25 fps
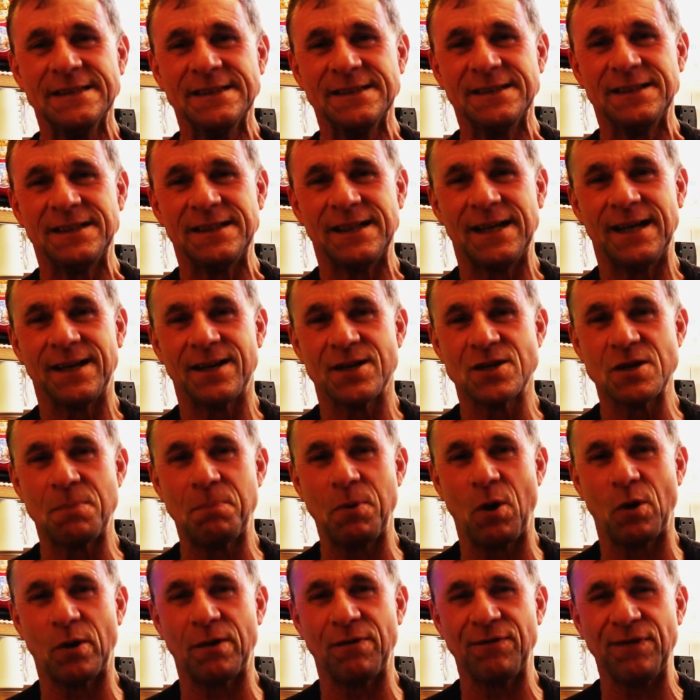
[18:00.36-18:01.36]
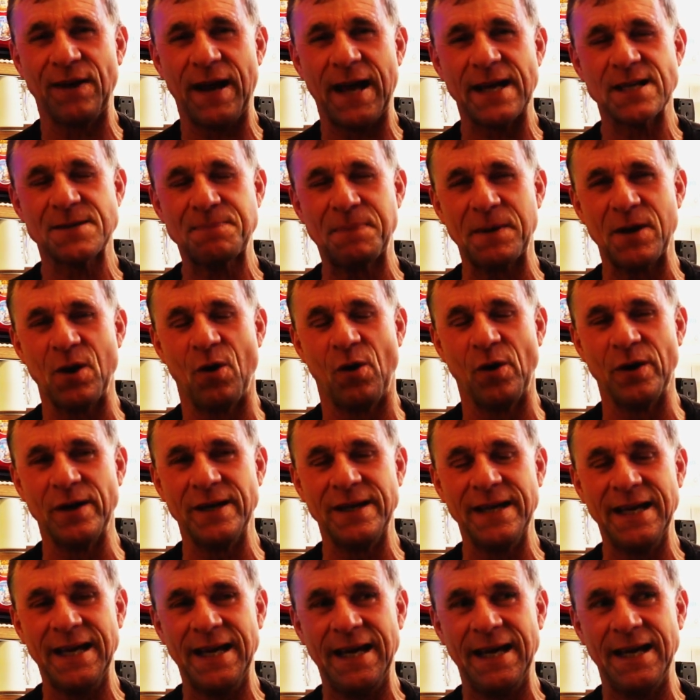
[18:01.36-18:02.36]
there's a block of flats
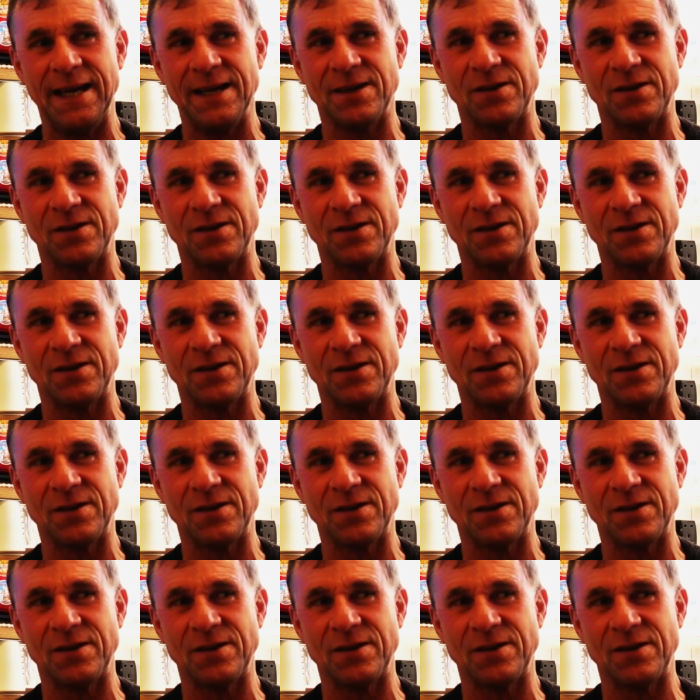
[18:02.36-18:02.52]
behind it.